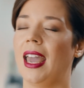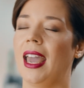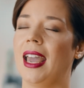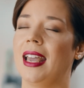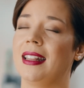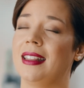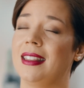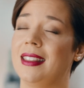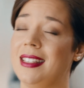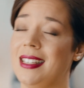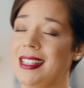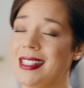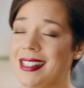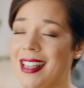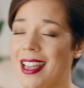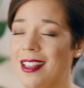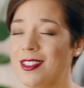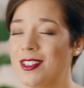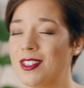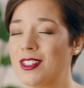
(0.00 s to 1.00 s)
And these
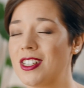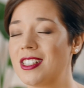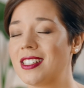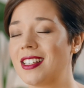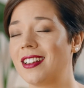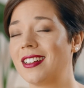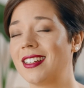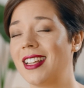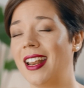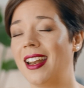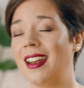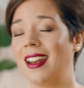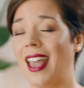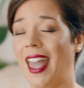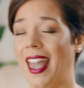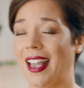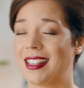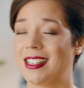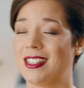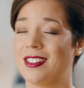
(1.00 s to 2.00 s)
energies are then
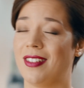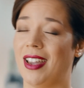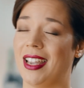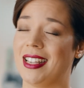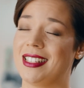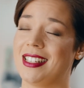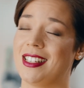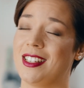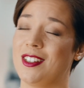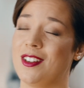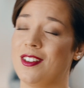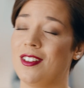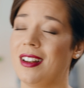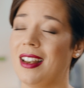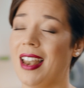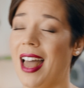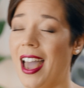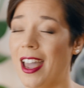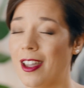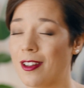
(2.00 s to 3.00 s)
activating your
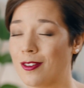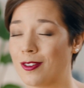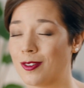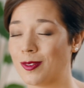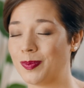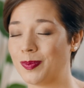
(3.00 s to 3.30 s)
life.